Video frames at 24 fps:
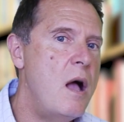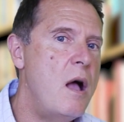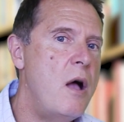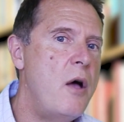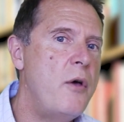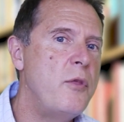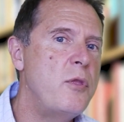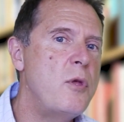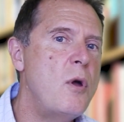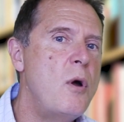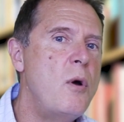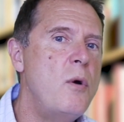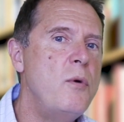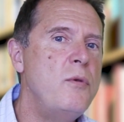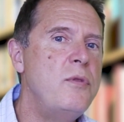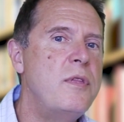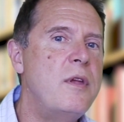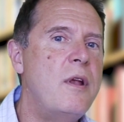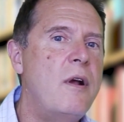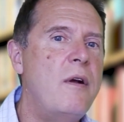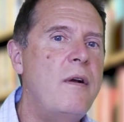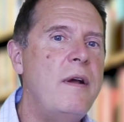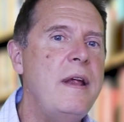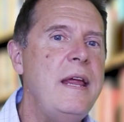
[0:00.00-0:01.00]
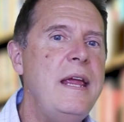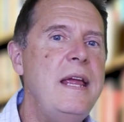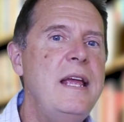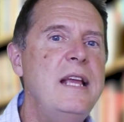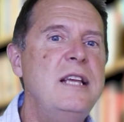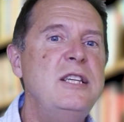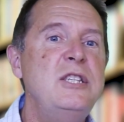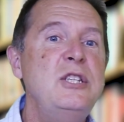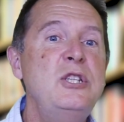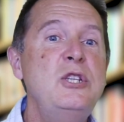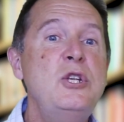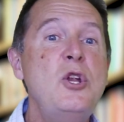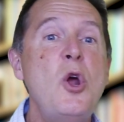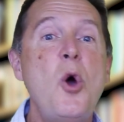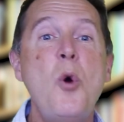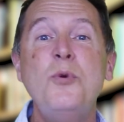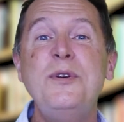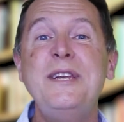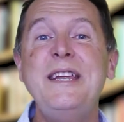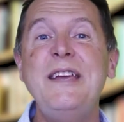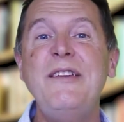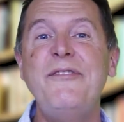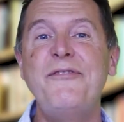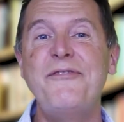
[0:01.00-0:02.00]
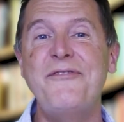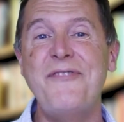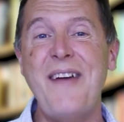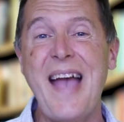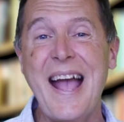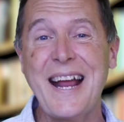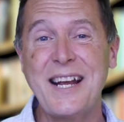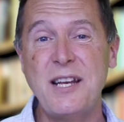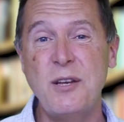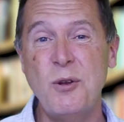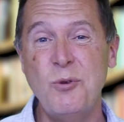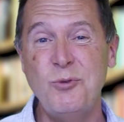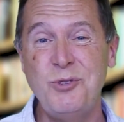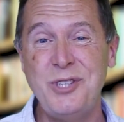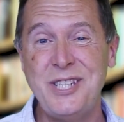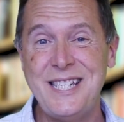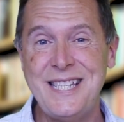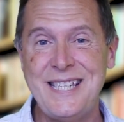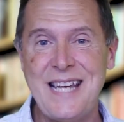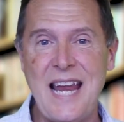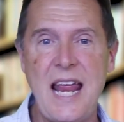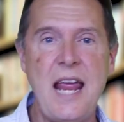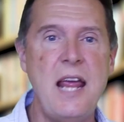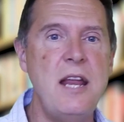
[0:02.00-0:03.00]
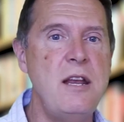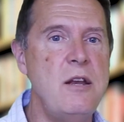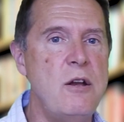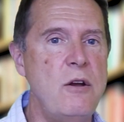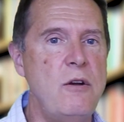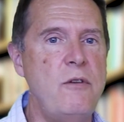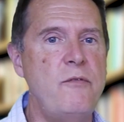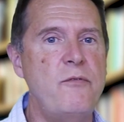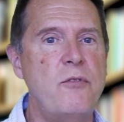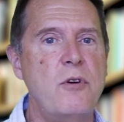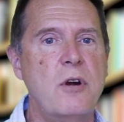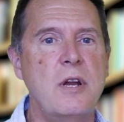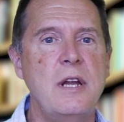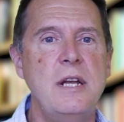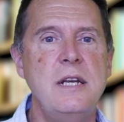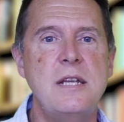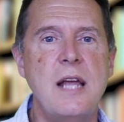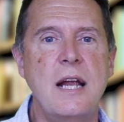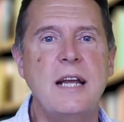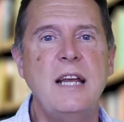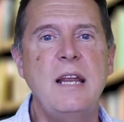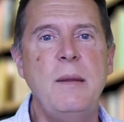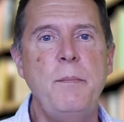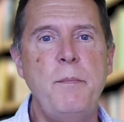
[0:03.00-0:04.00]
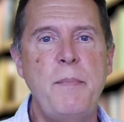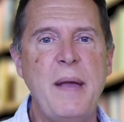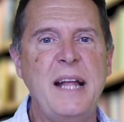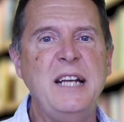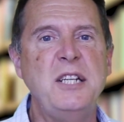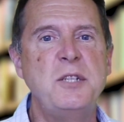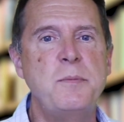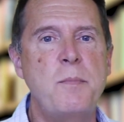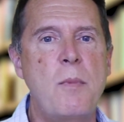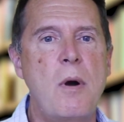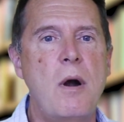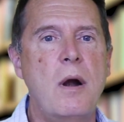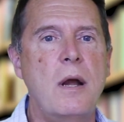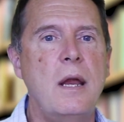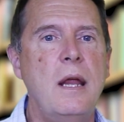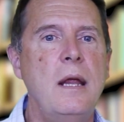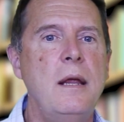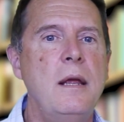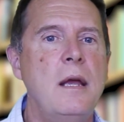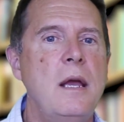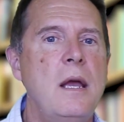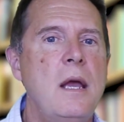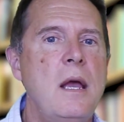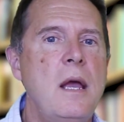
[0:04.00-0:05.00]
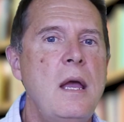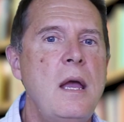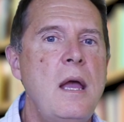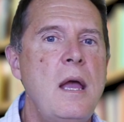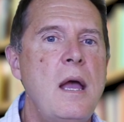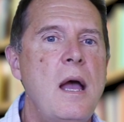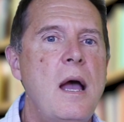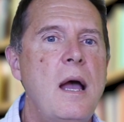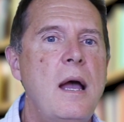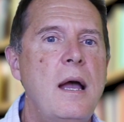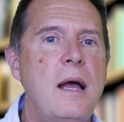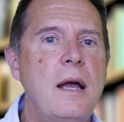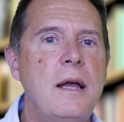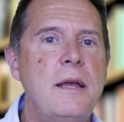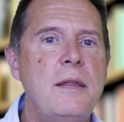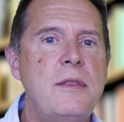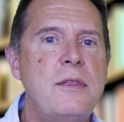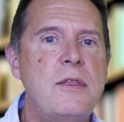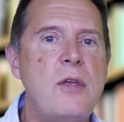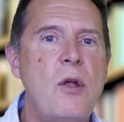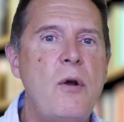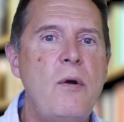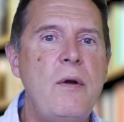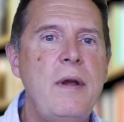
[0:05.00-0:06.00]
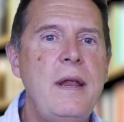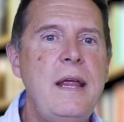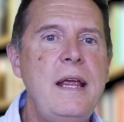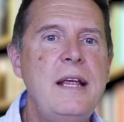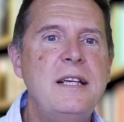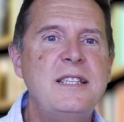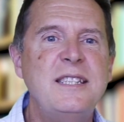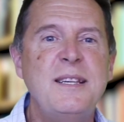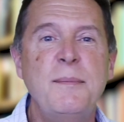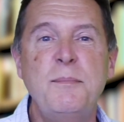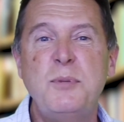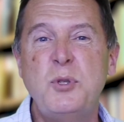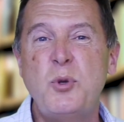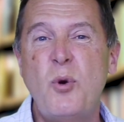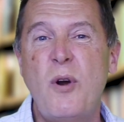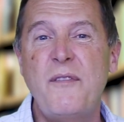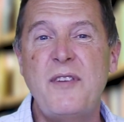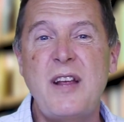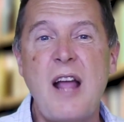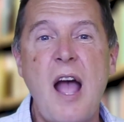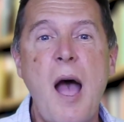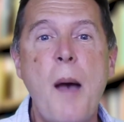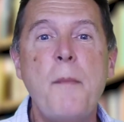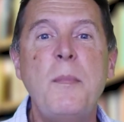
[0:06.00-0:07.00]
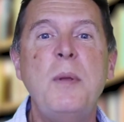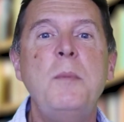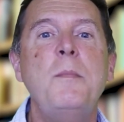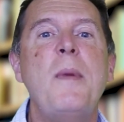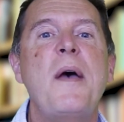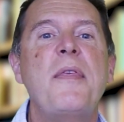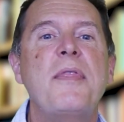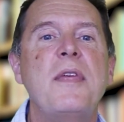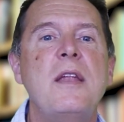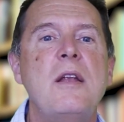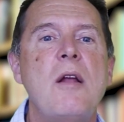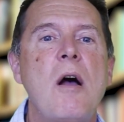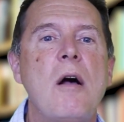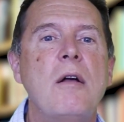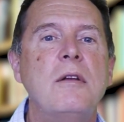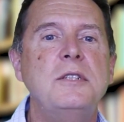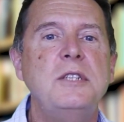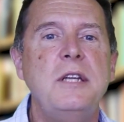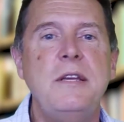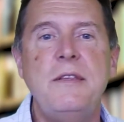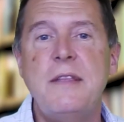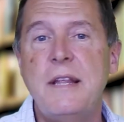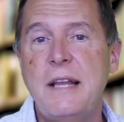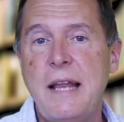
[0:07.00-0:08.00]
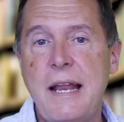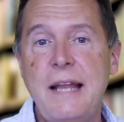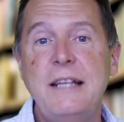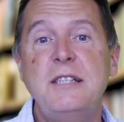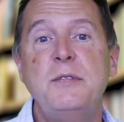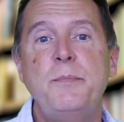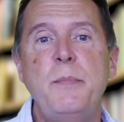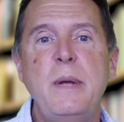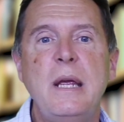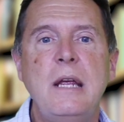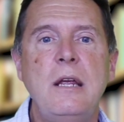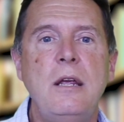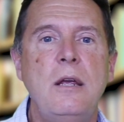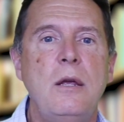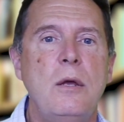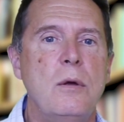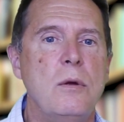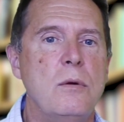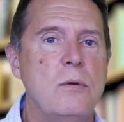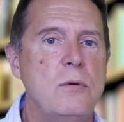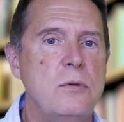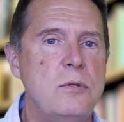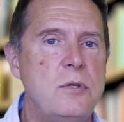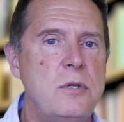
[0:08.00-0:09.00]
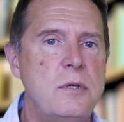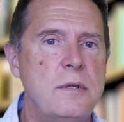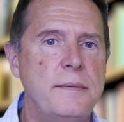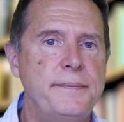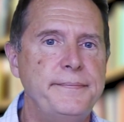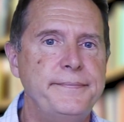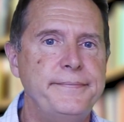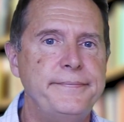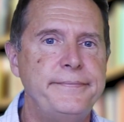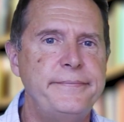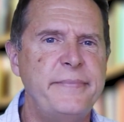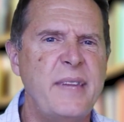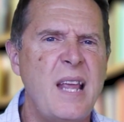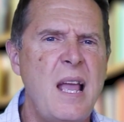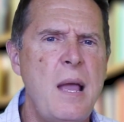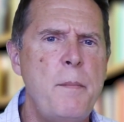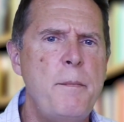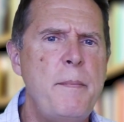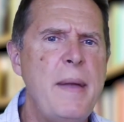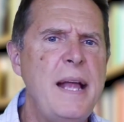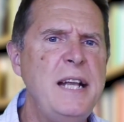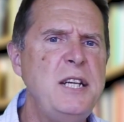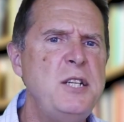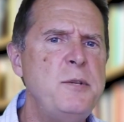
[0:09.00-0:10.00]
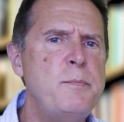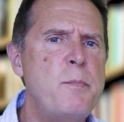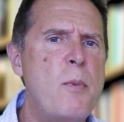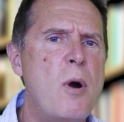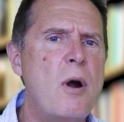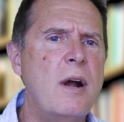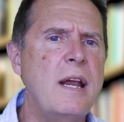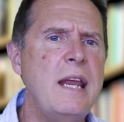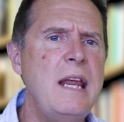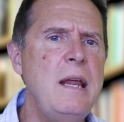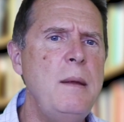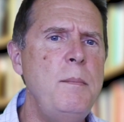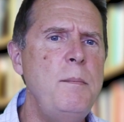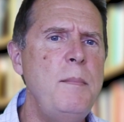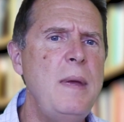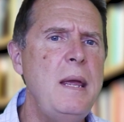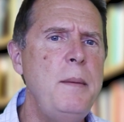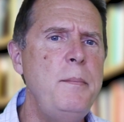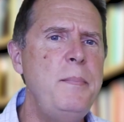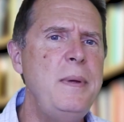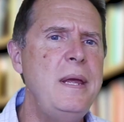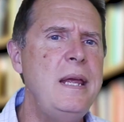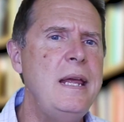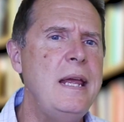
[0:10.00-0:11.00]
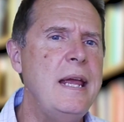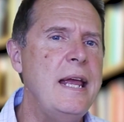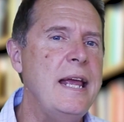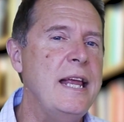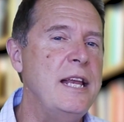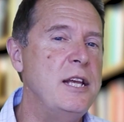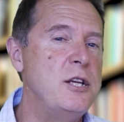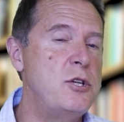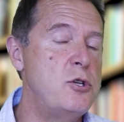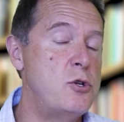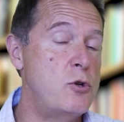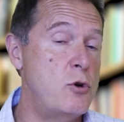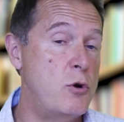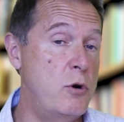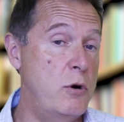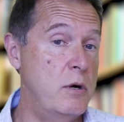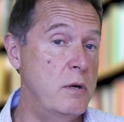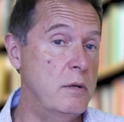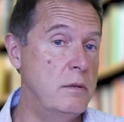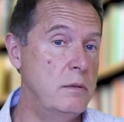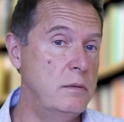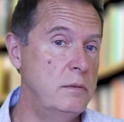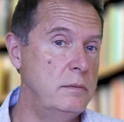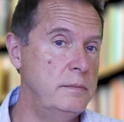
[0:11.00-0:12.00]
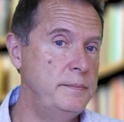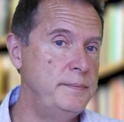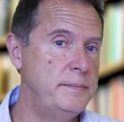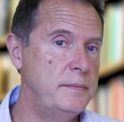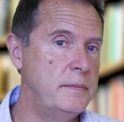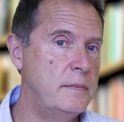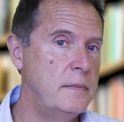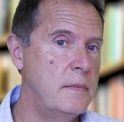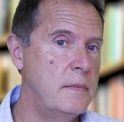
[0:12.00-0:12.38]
Although there is no de facto standard for conducting benchmarking, there is some sort of common methodology that is being used. Benchmarking may be internal,